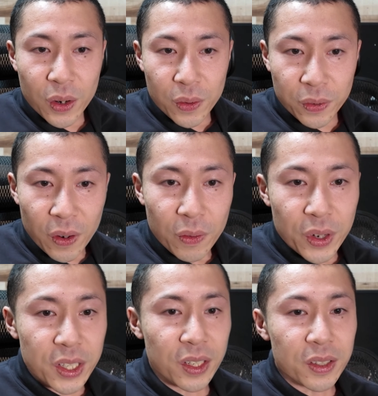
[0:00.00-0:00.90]
Phone
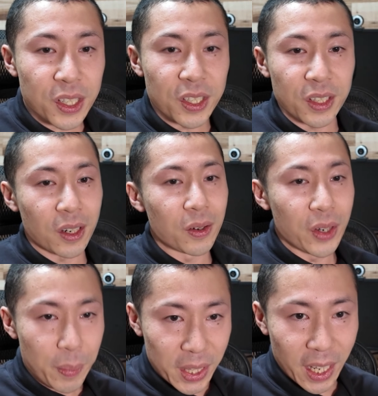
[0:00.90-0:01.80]
resources are
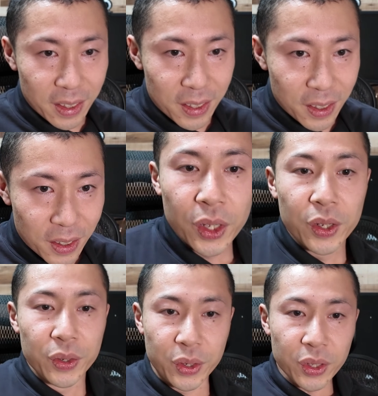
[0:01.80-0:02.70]
limited.
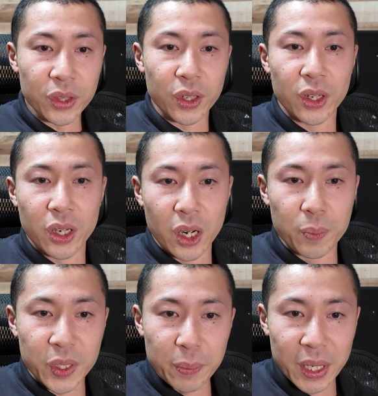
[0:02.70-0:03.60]
Good
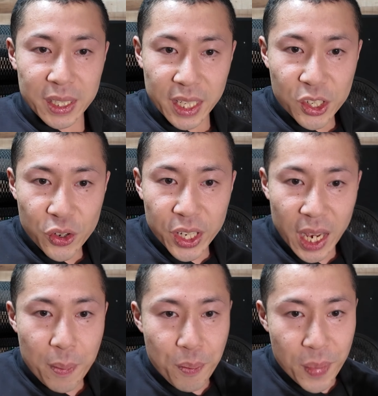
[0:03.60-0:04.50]
optimization
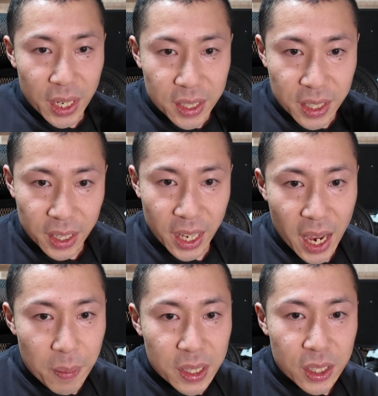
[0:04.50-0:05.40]
can make the
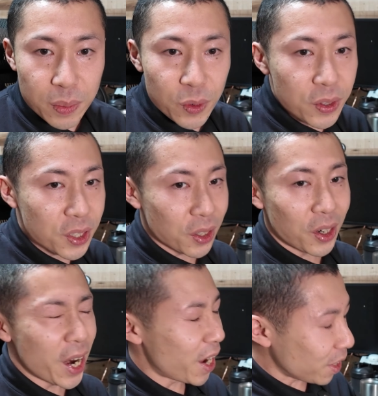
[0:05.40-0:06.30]
game smoother
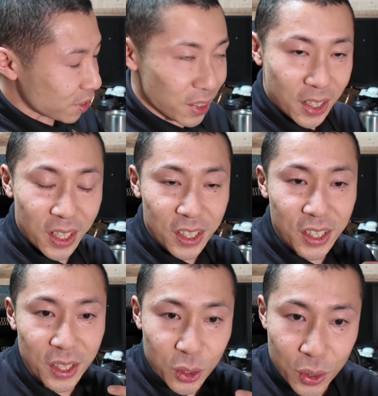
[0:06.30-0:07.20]
and
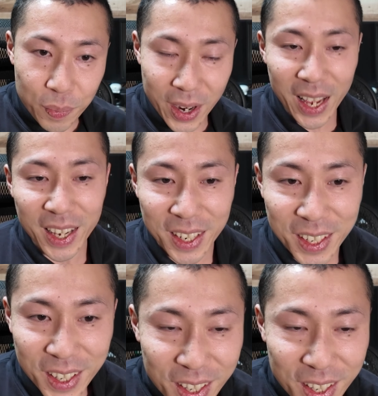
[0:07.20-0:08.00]
easier to play.